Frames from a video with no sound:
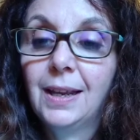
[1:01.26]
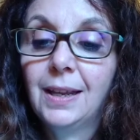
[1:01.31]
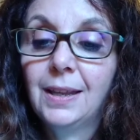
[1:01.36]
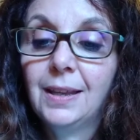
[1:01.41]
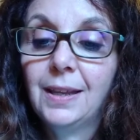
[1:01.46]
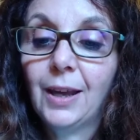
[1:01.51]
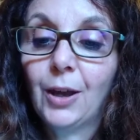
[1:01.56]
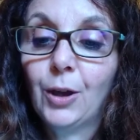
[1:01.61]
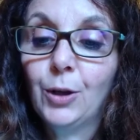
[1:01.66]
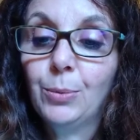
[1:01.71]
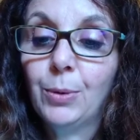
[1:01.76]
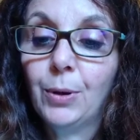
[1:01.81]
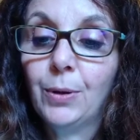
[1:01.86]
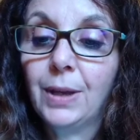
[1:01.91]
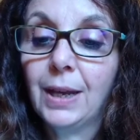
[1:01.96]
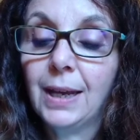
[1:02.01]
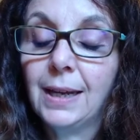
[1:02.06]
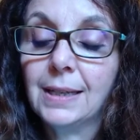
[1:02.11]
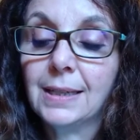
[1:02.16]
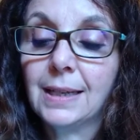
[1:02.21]
The oboe
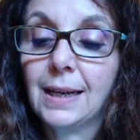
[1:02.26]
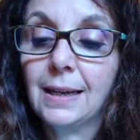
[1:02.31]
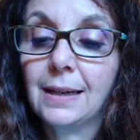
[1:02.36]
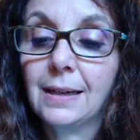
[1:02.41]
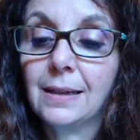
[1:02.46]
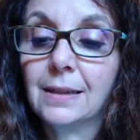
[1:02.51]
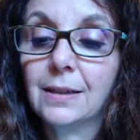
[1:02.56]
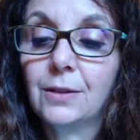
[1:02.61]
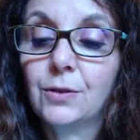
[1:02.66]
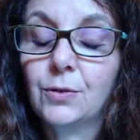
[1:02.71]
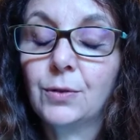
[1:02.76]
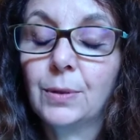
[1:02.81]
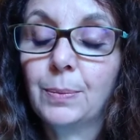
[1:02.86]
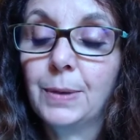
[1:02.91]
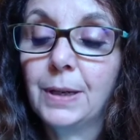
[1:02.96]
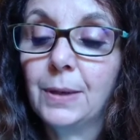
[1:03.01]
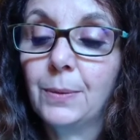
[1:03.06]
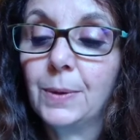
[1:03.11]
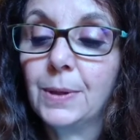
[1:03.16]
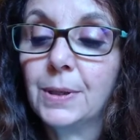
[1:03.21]
case handles are
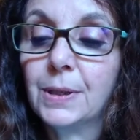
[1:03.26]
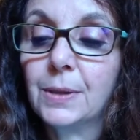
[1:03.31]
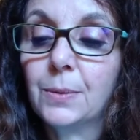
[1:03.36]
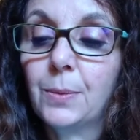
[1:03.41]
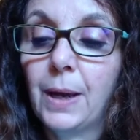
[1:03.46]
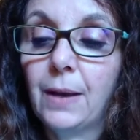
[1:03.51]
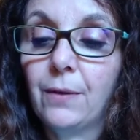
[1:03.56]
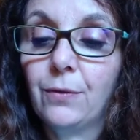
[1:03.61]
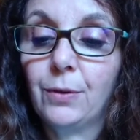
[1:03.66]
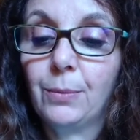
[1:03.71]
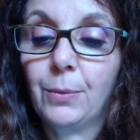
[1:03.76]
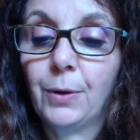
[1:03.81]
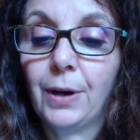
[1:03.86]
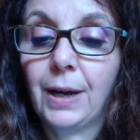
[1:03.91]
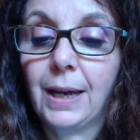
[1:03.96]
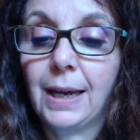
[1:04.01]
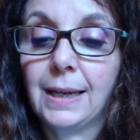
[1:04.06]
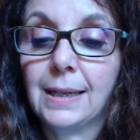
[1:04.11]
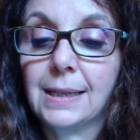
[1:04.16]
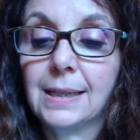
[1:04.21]
dripping with sweat from
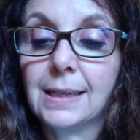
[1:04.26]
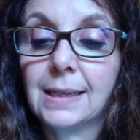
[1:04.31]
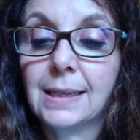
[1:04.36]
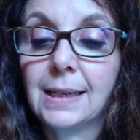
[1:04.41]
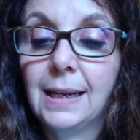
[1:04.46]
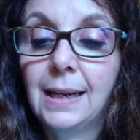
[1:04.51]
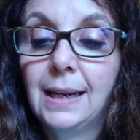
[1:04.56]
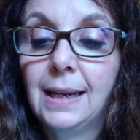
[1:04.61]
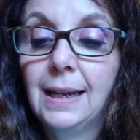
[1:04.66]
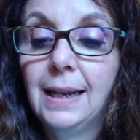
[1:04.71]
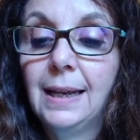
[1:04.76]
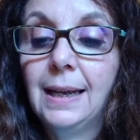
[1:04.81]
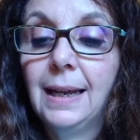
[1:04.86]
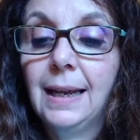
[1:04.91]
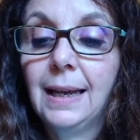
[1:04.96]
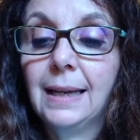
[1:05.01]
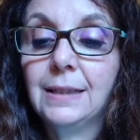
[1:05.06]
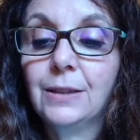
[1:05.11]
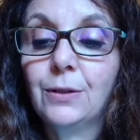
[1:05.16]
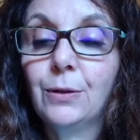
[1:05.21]
her hands,
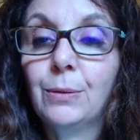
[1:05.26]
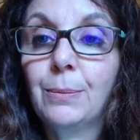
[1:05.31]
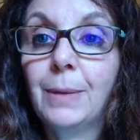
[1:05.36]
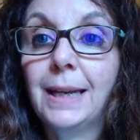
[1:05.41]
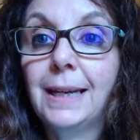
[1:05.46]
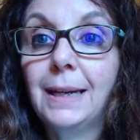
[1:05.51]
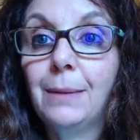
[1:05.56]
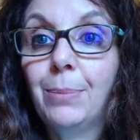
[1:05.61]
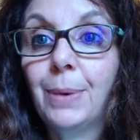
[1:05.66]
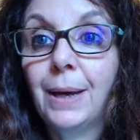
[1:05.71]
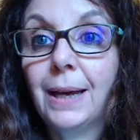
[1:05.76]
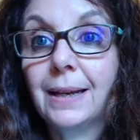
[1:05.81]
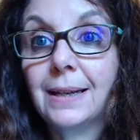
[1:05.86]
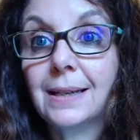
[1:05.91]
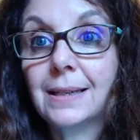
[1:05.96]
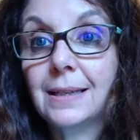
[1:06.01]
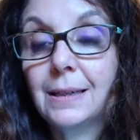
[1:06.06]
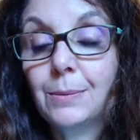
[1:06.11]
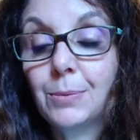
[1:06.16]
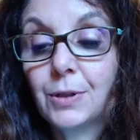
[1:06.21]
and her remaining bag
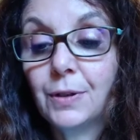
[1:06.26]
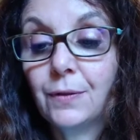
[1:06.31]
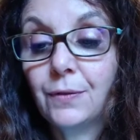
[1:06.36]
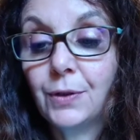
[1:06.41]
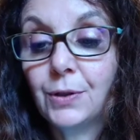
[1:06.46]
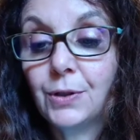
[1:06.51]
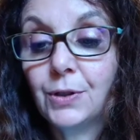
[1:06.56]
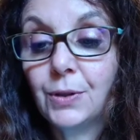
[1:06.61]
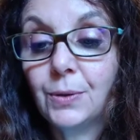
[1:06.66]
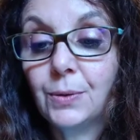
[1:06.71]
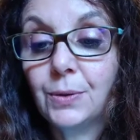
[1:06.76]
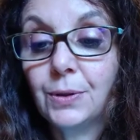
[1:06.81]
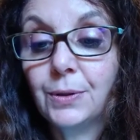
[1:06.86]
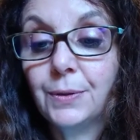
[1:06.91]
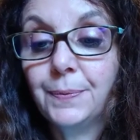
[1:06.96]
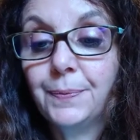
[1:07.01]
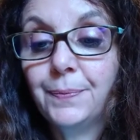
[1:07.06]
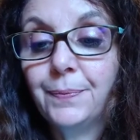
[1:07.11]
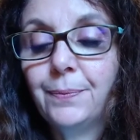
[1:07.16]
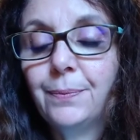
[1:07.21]
slips off her shoulder.
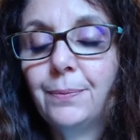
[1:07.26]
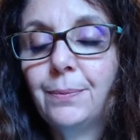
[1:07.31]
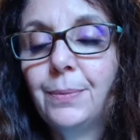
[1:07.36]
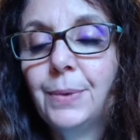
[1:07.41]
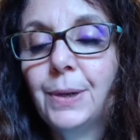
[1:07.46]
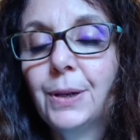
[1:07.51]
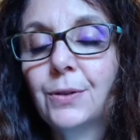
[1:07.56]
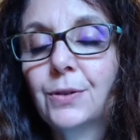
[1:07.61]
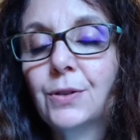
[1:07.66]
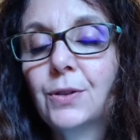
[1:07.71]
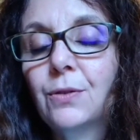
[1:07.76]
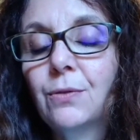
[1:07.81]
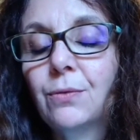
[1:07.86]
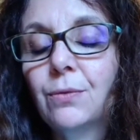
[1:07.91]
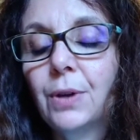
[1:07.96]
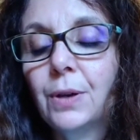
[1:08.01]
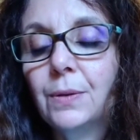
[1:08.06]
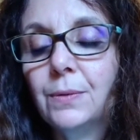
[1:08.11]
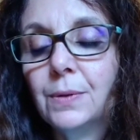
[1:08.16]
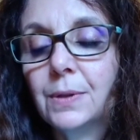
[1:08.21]
Blanche
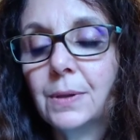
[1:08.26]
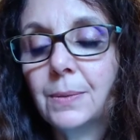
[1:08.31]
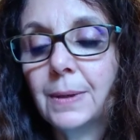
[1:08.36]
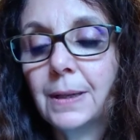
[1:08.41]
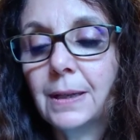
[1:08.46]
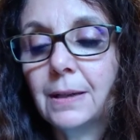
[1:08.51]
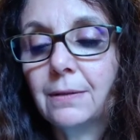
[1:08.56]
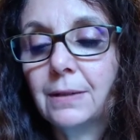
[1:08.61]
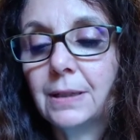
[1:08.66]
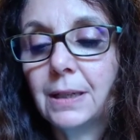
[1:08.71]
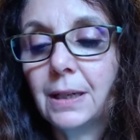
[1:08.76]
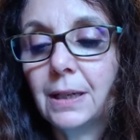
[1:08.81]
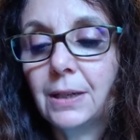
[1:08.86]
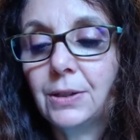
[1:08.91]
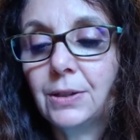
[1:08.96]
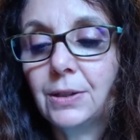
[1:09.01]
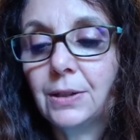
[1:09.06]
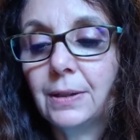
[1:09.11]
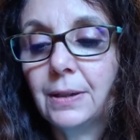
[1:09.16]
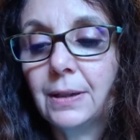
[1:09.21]
groans with
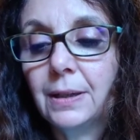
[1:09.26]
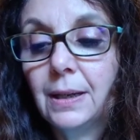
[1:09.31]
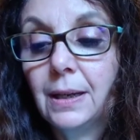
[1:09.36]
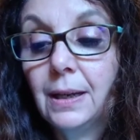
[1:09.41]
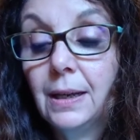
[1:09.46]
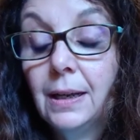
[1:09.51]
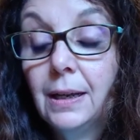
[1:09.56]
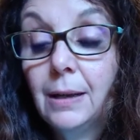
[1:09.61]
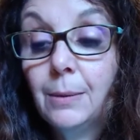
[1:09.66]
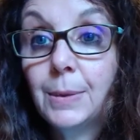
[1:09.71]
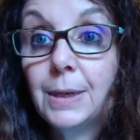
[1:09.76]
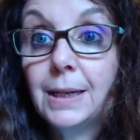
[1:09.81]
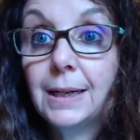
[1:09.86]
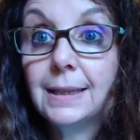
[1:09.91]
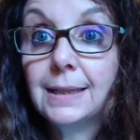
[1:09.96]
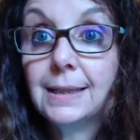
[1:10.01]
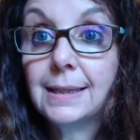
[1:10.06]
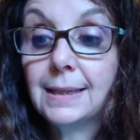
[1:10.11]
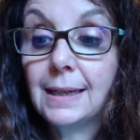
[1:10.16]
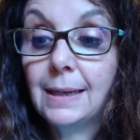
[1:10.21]
irritation, but at
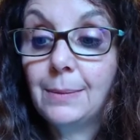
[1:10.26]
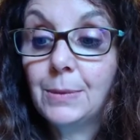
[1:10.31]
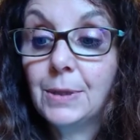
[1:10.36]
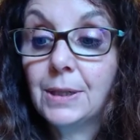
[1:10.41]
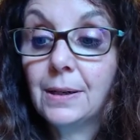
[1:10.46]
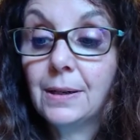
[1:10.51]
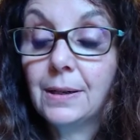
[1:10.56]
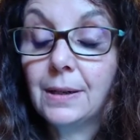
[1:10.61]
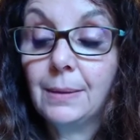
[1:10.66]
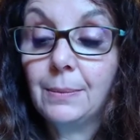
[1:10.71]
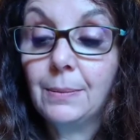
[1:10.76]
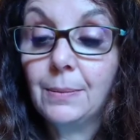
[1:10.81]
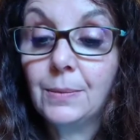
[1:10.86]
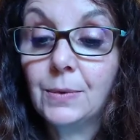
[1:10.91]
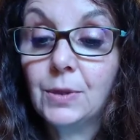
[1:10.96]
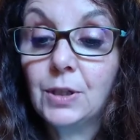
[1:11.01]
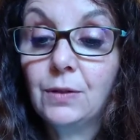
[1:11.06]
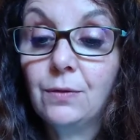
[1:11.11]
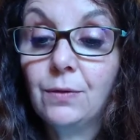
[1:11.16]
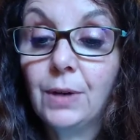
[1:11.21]
the same time
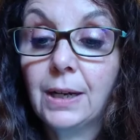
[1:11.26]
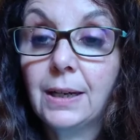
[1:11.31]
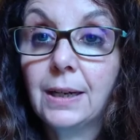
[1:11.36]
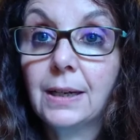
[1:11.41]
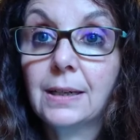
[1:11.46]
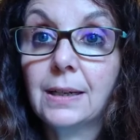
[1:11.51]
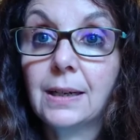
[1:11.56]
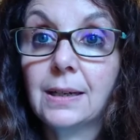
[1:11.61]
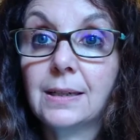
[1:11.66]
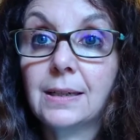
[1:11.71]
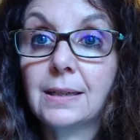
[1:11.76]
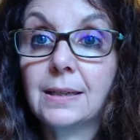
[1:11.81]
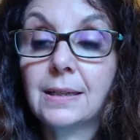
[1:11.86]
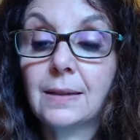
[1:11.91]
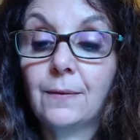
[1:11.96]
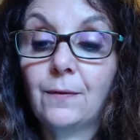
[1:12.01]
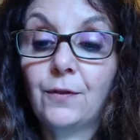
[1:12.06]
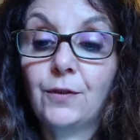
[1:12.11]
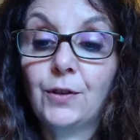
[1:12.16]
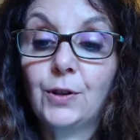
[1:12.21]
she recognises
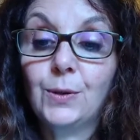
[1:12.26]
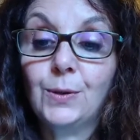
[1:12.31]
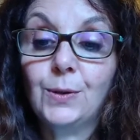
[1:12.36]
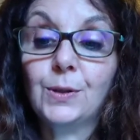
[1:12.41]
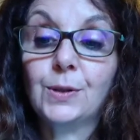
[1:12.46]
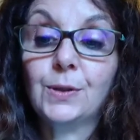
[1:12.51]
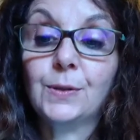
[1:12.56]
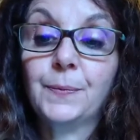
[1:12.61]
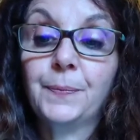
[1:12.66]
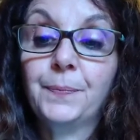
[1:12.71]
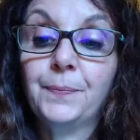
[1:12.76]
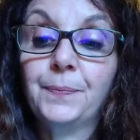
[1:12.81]
some foods.